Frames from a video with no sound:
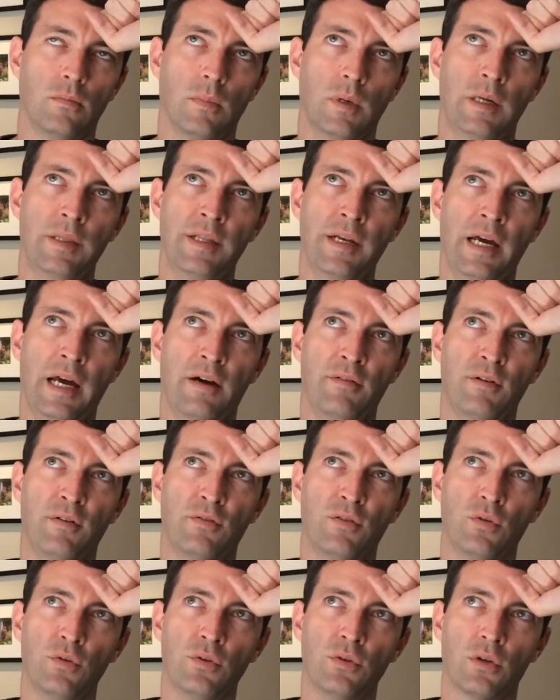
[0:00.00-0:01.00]
and then I have a
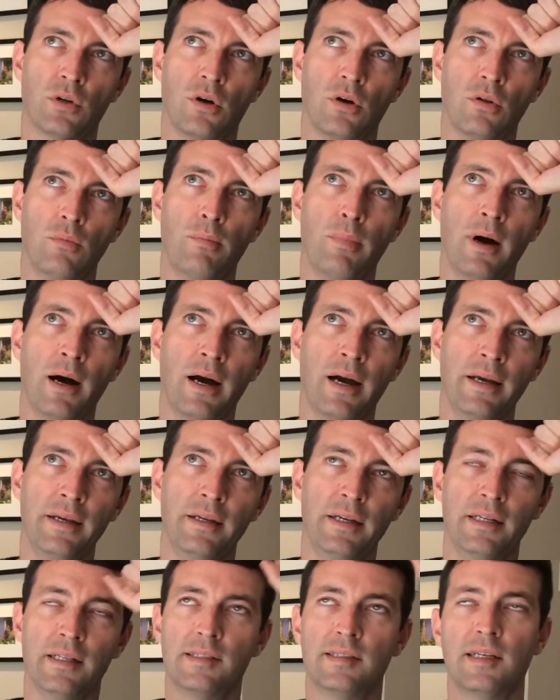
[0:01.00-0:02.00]
folder called Buy,
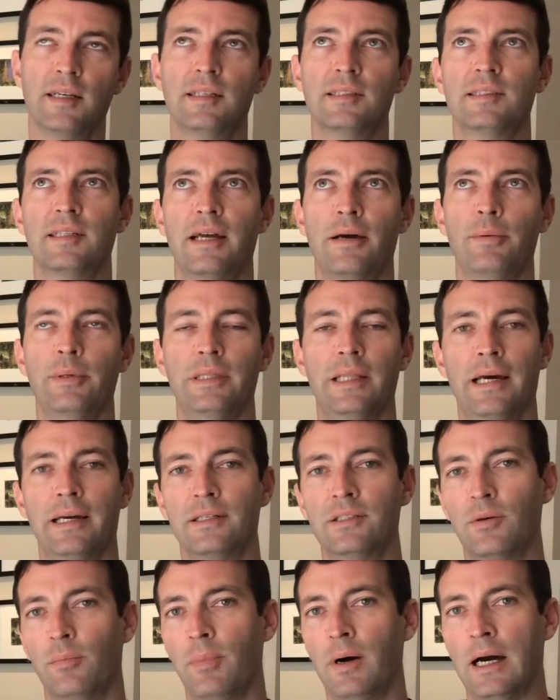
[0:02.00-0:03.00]
and it's things that I would like
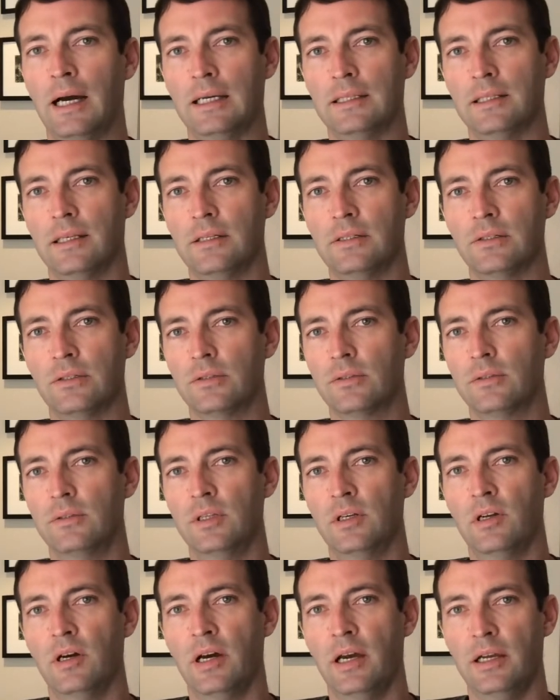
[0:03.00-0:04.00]
to buy later
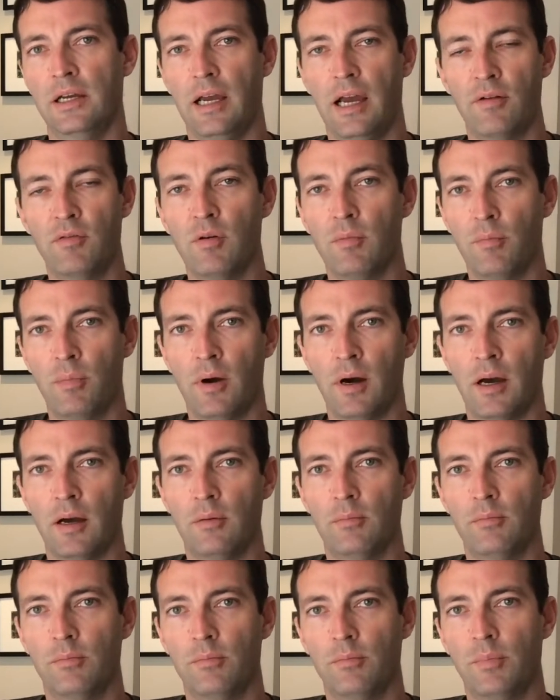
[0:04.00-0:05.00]
that I haven't bought,
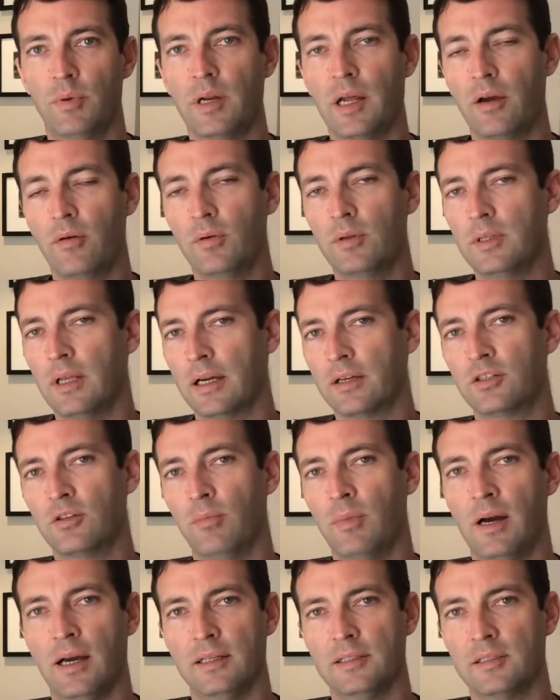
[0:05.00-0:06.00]
but I would like to
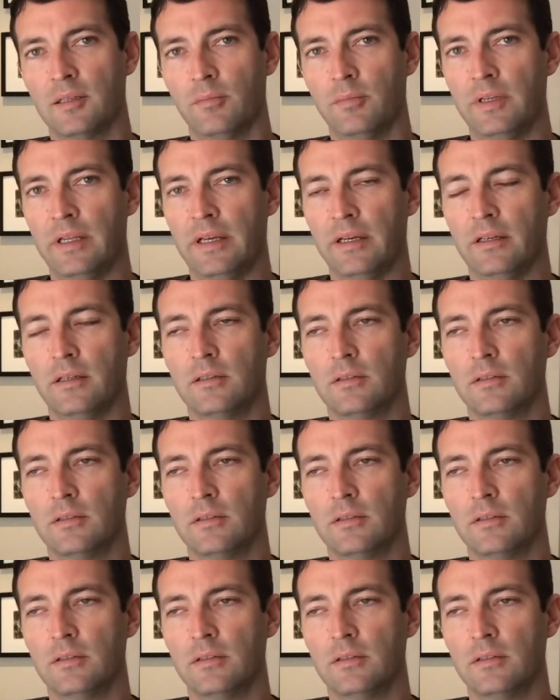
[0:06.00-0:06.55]
buy someday.